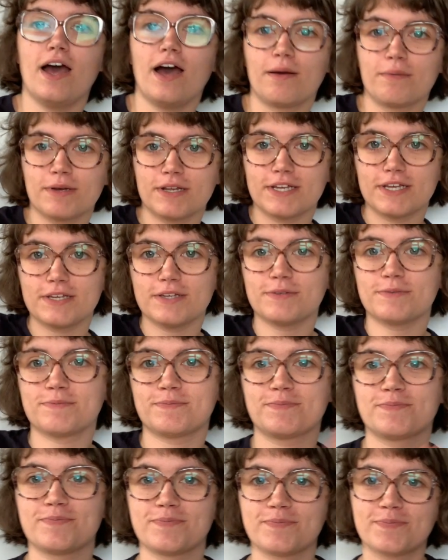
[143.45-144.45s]
I'm gonna
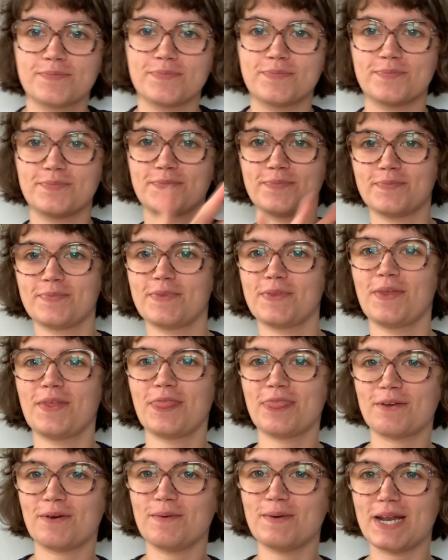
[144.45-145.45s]

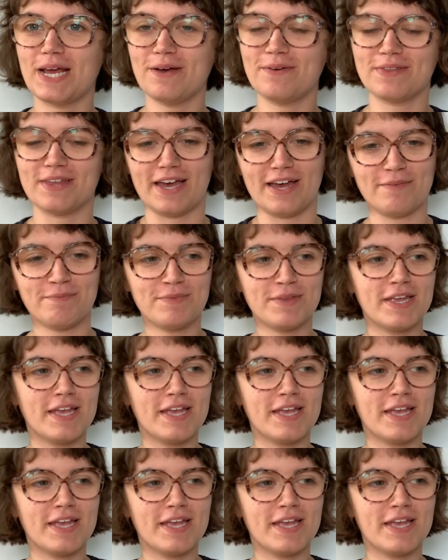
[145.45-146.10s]
throw it out there.